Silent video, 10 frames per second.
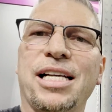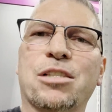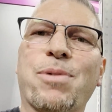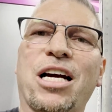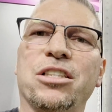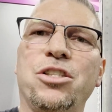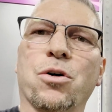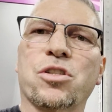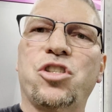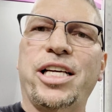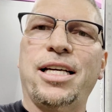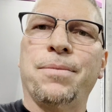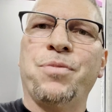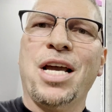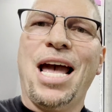inspire your
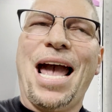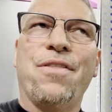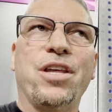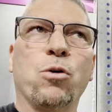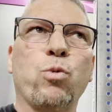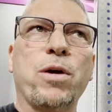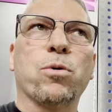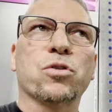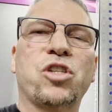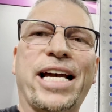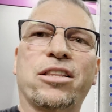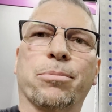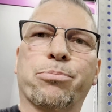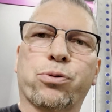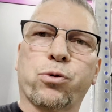team, and then we will take
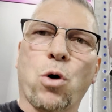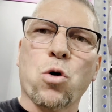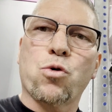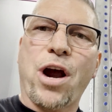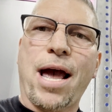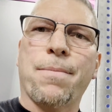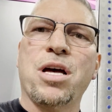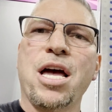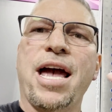the program